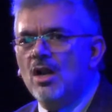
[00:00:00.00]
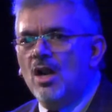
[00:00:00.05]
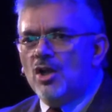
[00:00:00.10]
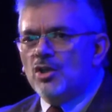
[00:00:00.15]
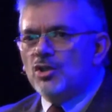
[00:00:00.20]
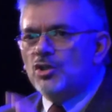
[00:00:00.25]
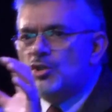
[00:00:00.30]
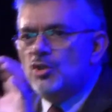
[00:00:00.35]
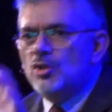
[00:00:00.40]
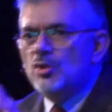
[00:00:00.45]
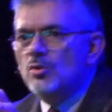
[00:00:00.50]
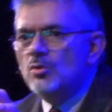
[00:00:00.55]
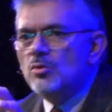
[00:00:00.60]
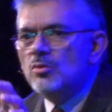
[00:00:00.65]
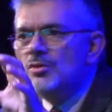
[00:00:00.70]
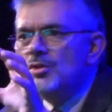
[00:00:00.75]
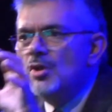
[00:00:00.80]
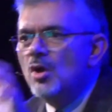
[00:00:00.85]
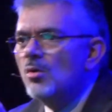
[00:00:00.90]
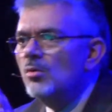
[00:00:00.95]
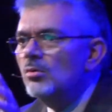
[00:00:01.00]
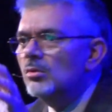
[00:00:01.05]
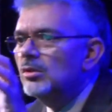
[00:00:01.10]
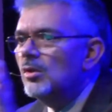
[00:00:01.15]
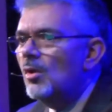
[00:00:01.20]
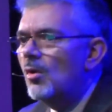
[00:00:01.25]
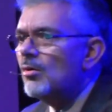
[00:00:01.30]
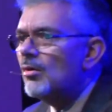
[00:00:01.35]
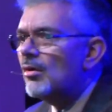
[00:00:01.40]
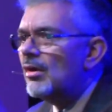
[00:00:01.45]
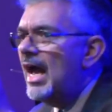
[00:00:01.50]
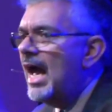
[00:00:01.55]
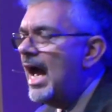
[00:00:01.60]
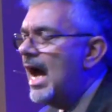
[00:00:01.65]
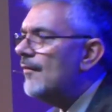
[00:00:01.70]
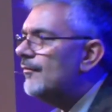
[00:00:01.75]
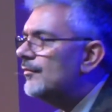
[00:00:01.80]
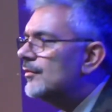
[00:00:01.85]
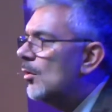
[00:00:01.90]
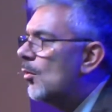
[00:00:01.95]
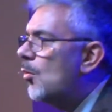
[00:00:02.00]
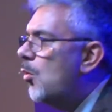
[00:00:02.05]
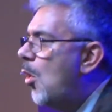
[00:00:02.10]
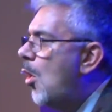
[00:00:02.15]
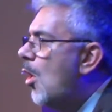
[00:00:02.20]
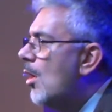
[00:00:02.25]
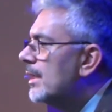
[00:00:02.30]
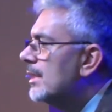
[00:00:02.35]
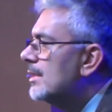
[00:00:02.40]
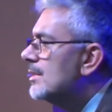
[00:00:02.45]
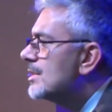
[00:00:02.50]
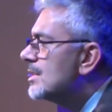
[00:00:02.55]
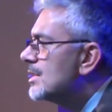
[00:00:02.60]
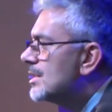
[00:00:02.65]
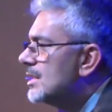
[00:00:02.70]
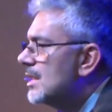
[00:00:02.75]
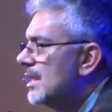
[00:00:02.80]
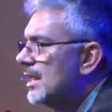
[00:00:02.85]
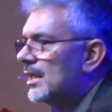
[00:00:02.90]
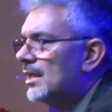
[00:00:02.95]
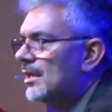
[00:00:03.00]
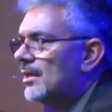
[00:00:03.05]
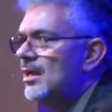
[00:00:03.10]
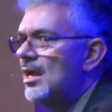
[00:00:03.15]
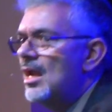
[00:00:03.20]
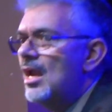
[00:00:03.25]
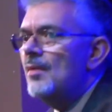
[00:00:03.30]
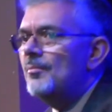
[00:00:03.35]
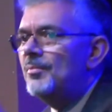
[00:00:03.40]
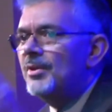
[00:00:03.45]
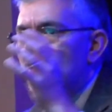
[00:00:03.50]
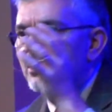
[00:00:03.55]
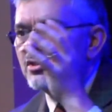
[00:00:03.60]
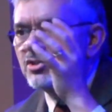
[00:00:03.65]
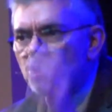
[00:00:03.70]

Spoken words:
You no longer have to walk in sin because